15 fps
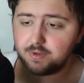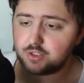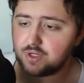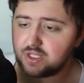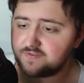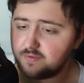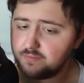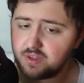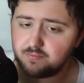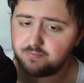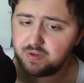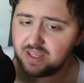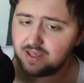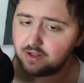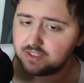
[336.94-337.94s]
to us from the
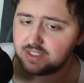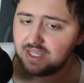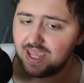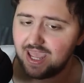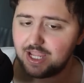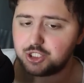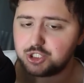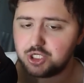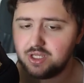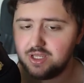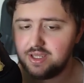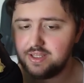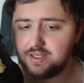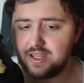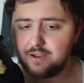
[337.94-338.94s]

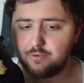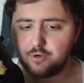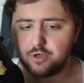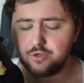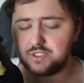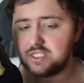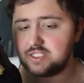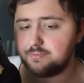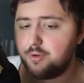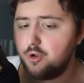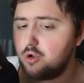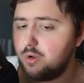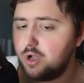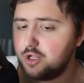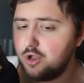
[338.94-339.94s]
PLDH network, who says the
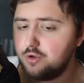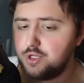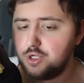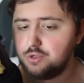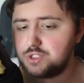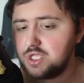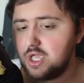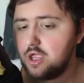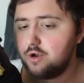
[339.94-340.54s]
Pokemon Go news,